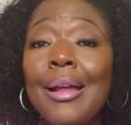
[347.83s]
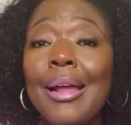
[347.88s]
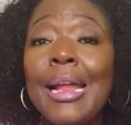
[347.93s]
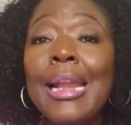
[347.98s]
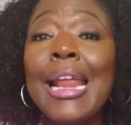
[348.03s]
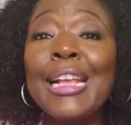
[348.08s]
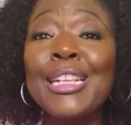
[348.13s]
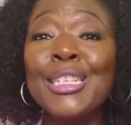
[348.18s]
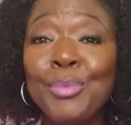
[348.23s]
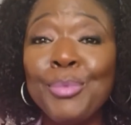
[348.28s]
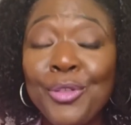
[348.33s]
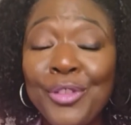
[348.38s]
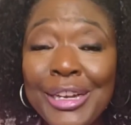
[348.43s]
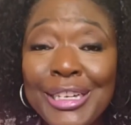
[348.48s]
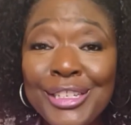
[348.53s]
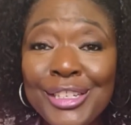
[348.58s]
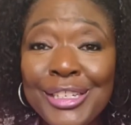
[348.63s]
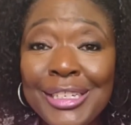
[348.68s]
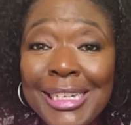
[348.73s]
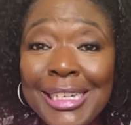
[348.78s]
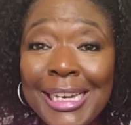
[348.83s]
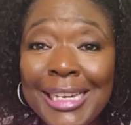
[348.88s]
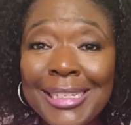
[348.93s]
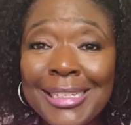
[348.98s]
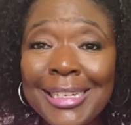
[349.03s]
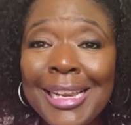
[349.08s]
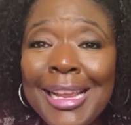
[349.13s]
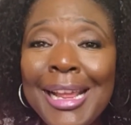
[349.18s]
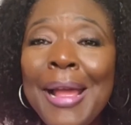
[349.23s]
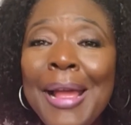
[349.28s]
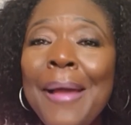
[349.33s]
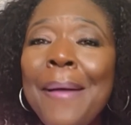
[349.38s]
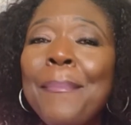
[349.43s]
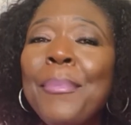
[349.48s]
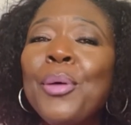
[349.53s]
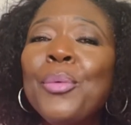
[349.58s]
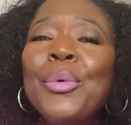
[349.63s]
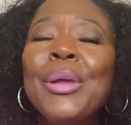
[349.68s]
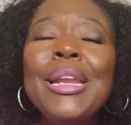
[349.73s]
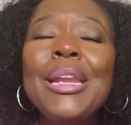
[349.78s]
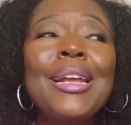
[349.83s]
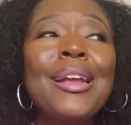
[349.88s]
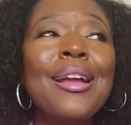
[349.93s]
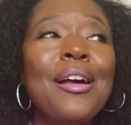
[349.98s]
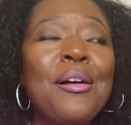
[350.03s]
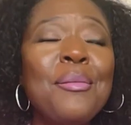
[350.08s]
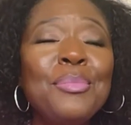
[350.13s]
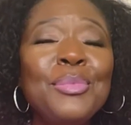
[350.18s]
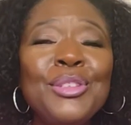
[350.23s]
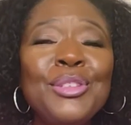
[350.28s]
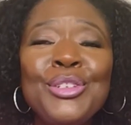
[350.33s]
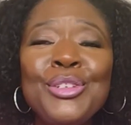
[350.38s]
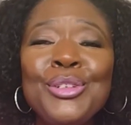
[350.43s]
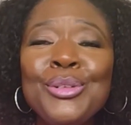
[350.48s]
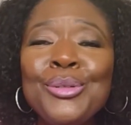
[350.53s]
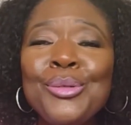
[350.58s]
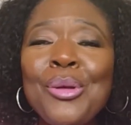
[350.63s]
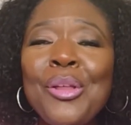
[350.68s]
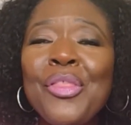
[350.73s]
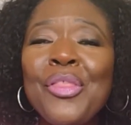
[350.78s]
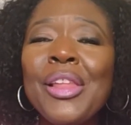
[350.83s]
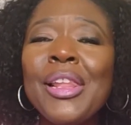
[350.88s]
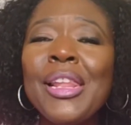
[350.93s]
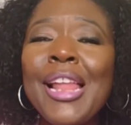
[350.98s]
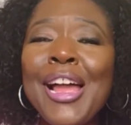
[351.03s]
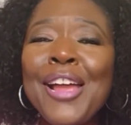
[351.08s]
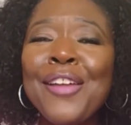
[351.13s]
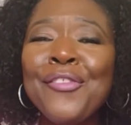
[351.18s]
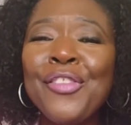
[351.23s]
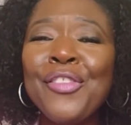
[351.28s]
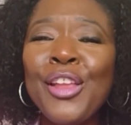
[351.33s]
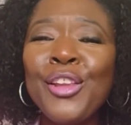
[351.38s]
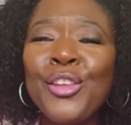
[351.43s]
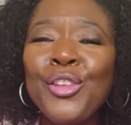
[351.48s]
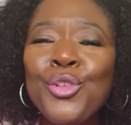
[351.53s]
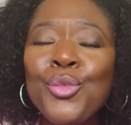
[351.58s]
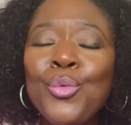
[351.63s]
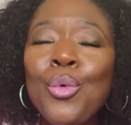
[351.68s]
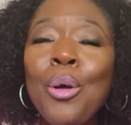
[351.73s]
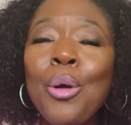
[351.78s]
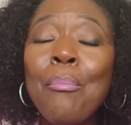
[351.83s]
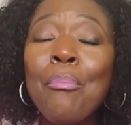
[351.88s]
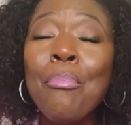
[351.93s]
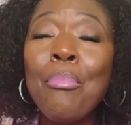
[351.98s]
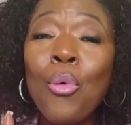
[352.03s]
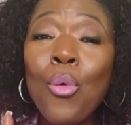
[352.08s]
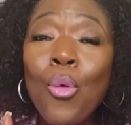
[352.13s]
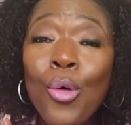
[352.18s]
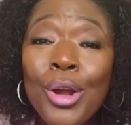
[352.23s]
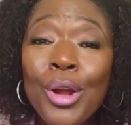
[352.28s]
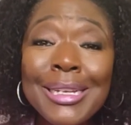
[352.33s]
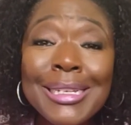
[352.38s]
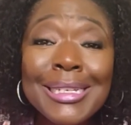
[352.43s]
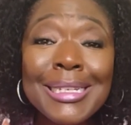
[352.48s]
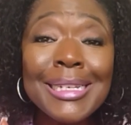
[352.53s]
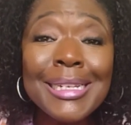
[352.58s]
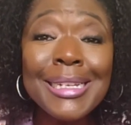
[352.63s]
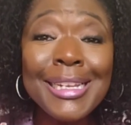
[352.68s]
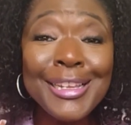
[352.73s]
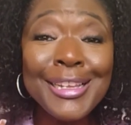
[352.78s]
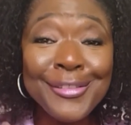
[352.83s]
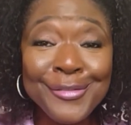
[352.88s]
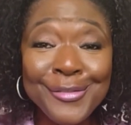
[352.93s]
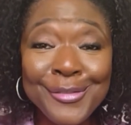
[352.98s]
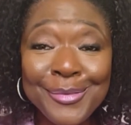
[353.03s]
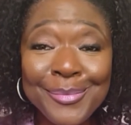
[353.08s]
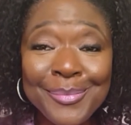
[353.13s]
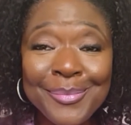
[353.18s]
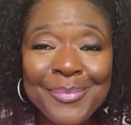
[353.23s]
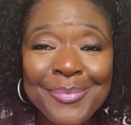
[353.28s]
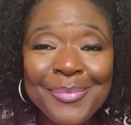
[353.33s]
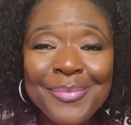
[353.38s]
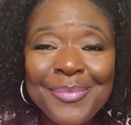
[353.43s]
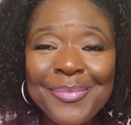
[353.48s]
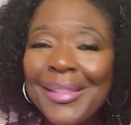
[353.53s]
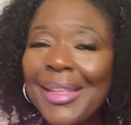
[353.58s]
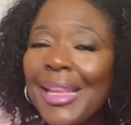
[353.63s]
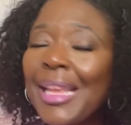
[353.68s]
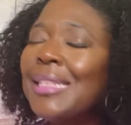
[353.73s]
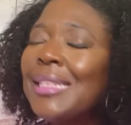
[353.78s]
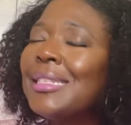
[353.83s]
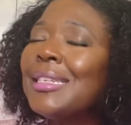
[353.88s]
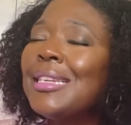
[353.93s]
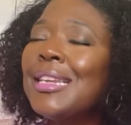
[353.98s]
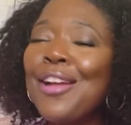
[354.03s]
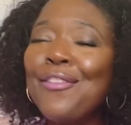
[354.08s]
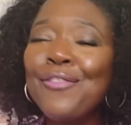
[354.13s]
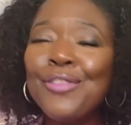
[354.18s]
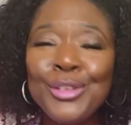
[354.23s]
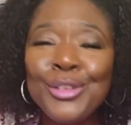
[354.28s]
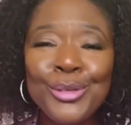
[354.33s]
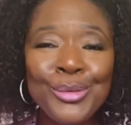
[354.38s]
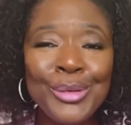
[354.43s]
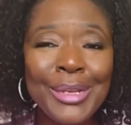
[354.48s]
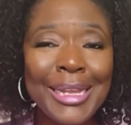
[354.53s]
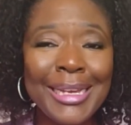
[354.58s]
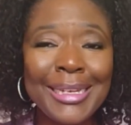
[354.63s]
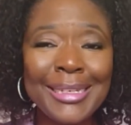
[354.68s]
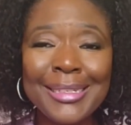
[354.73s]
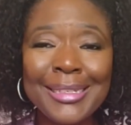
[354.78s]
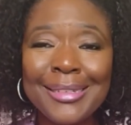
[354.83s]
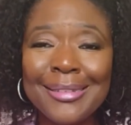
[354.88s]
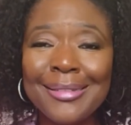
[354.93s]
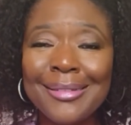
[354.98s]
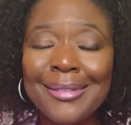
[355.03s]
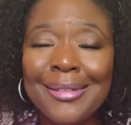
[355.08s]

an expiration date. But when it comes to the life that you were born to live, it's never too late.